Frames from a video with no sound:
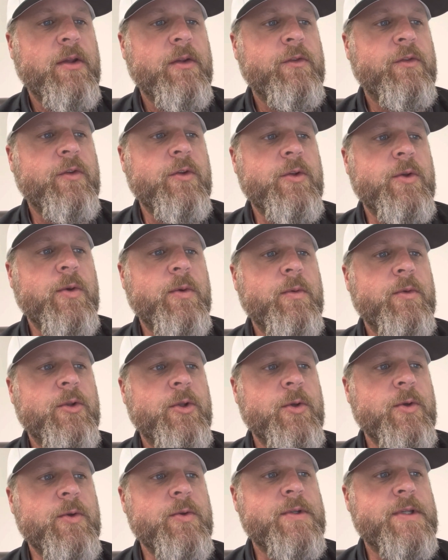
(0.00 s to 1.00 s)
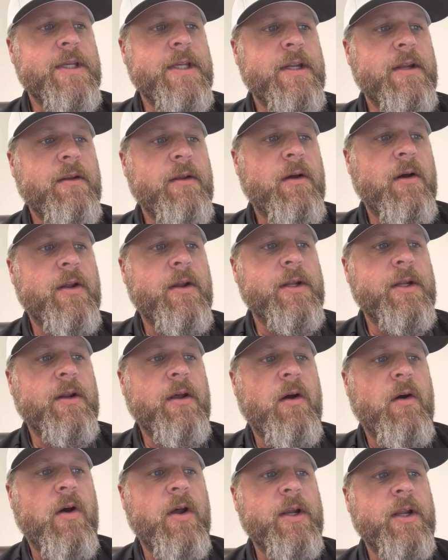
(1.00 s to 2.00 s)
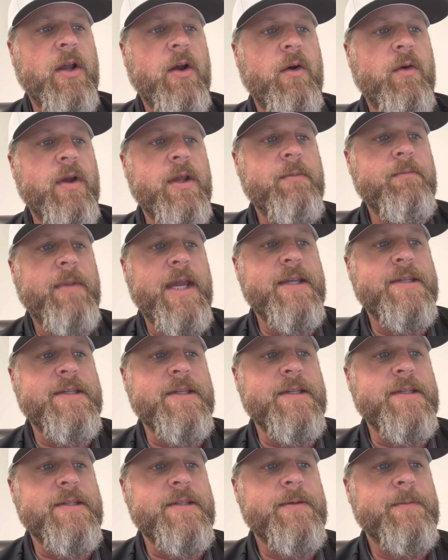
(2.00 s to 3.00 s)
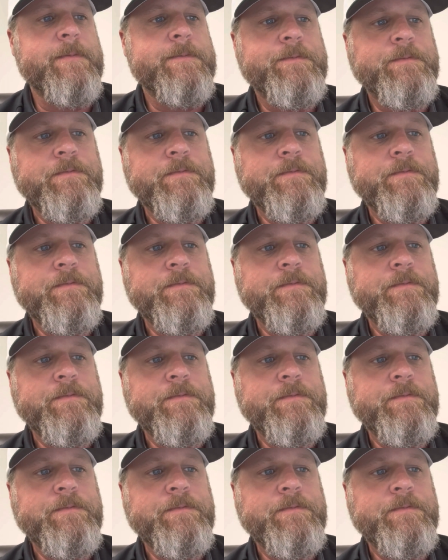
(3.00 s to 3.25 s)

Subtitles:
so you use it on an ongoing basis.